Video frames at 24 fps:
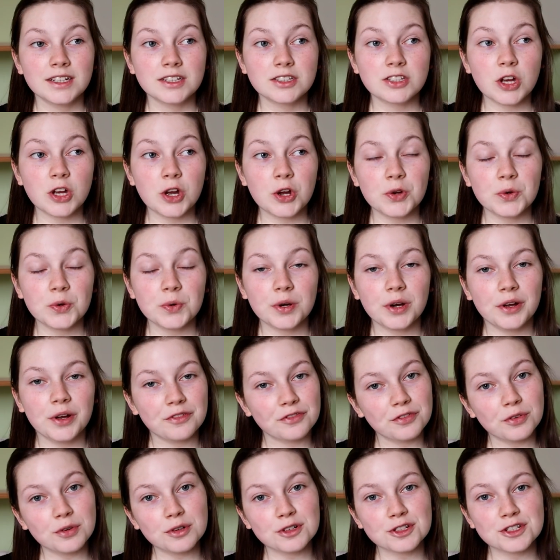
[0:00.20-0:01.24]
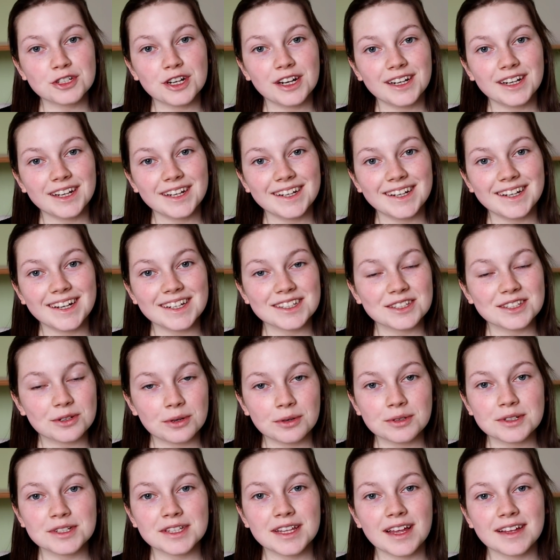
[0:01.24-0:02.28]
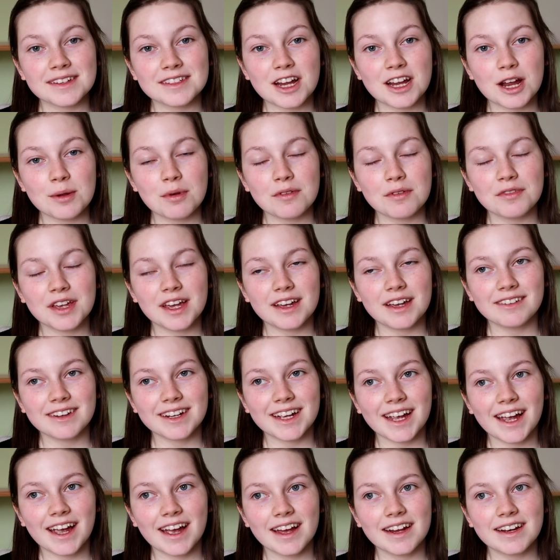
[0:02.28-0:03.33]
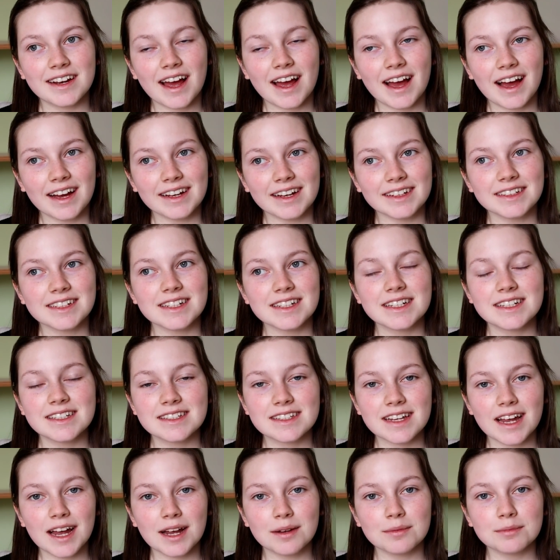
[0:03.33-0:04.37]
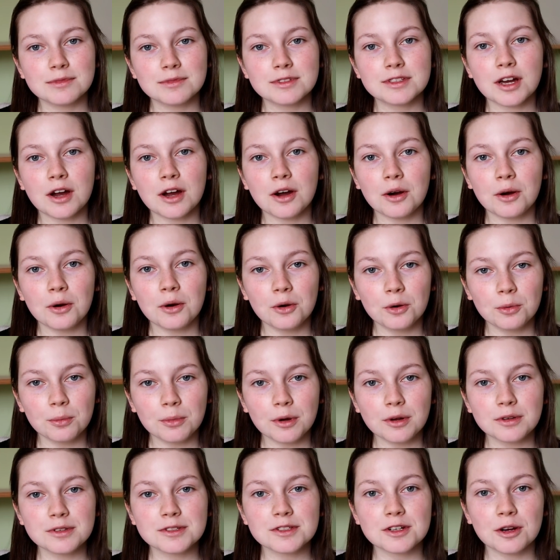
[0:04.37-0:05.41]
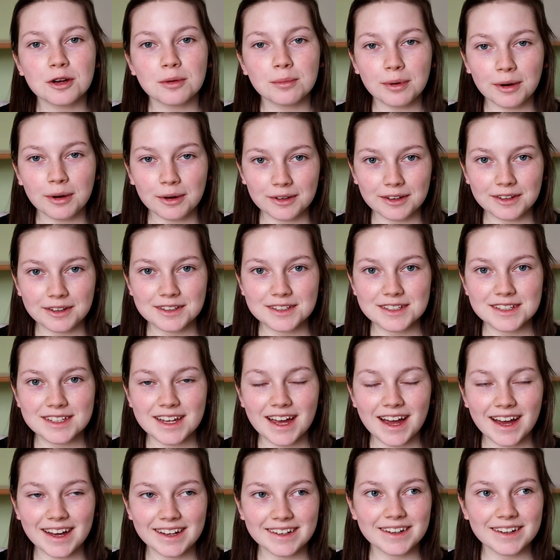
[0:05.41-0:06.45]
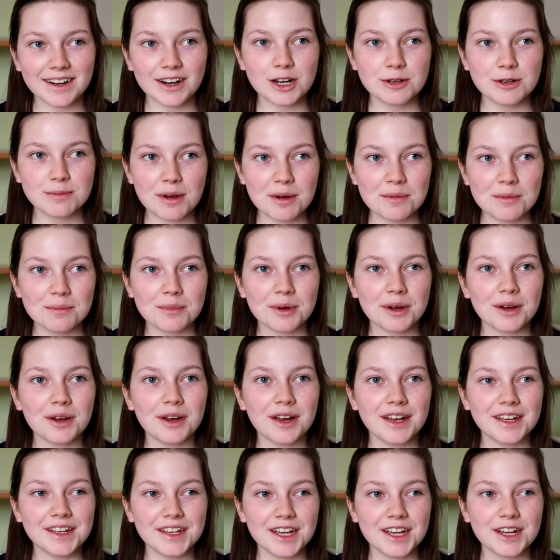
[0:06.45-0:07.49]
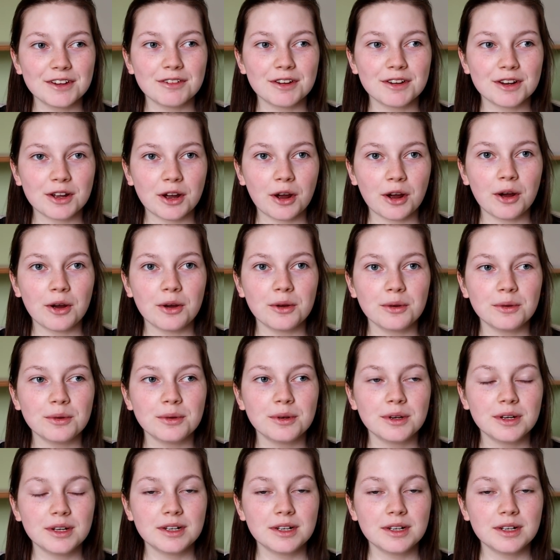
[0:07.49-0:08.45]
So unfortunately it's got to that time of year again and exams are almost upon us, and I remember a year ago